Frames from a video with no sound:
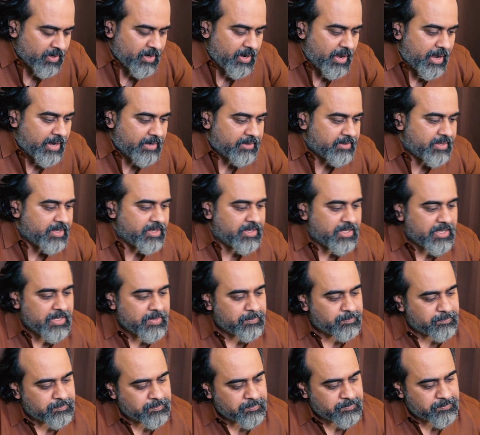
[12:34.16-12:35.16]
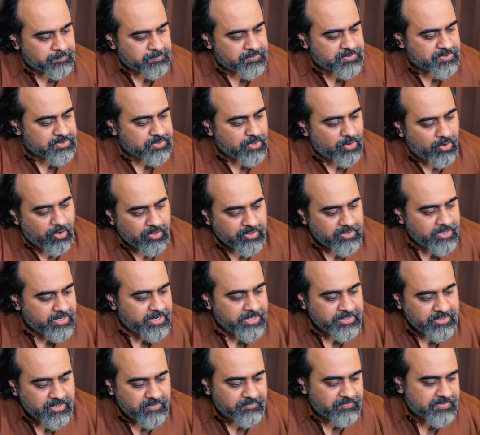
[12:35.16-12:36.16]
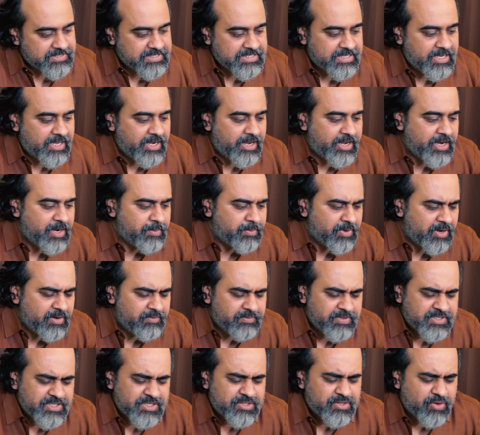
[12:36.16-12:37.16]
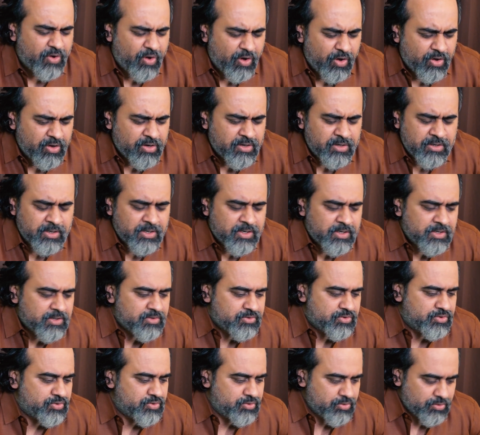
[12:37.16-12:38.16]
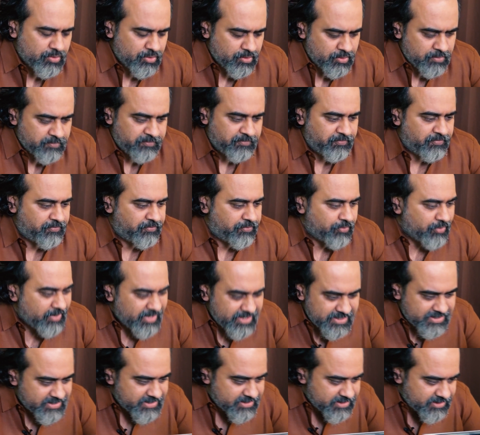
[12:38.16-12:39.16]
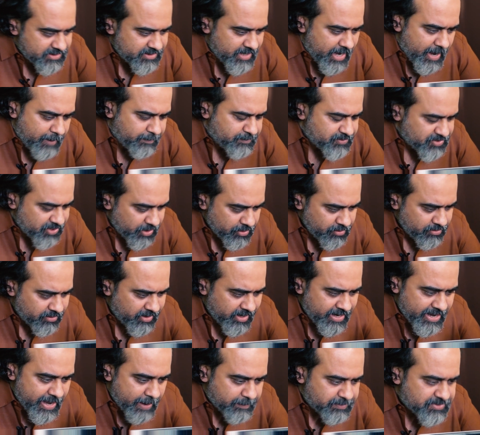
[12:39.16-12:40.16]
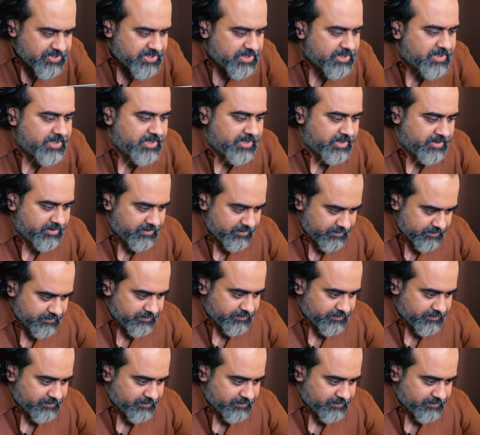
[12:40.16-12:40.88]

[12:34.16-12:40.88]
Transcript: and they keep slaughtering the physical animal, which is all so foolish, absolutely absurd.